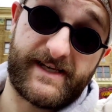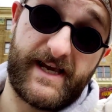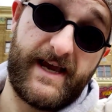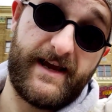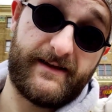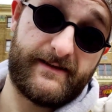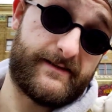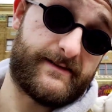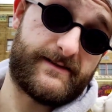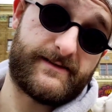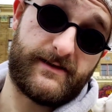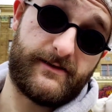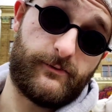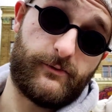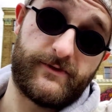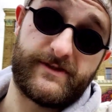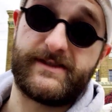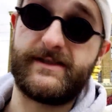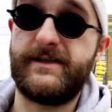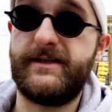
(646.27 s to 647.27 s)
so we'll
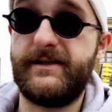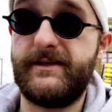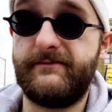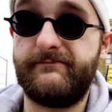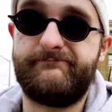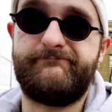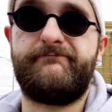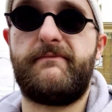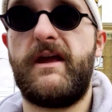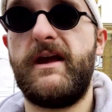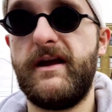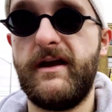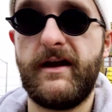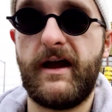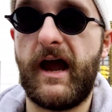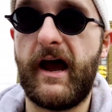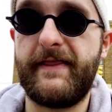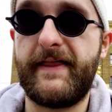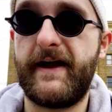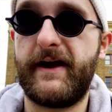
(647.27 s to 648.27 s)
see how that
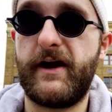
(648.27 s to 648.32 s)
goes.